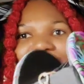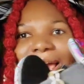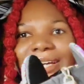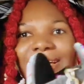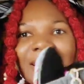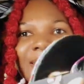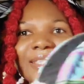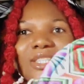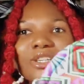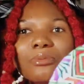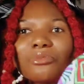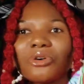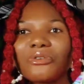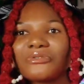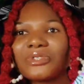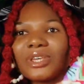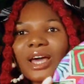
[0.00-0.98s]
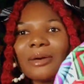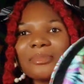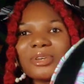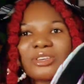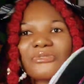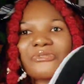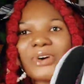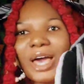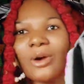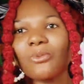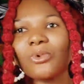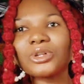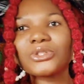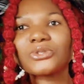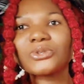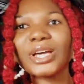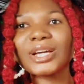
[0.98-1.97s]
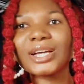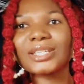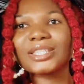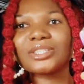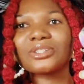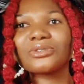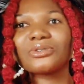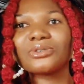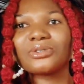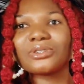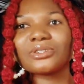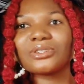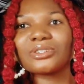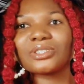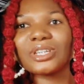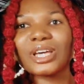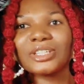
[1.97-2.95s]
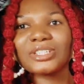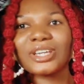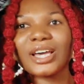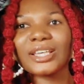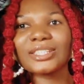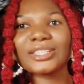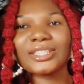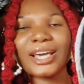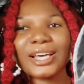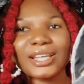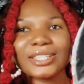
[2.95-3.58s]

I can still move them if I want to. I can still, can you guys see?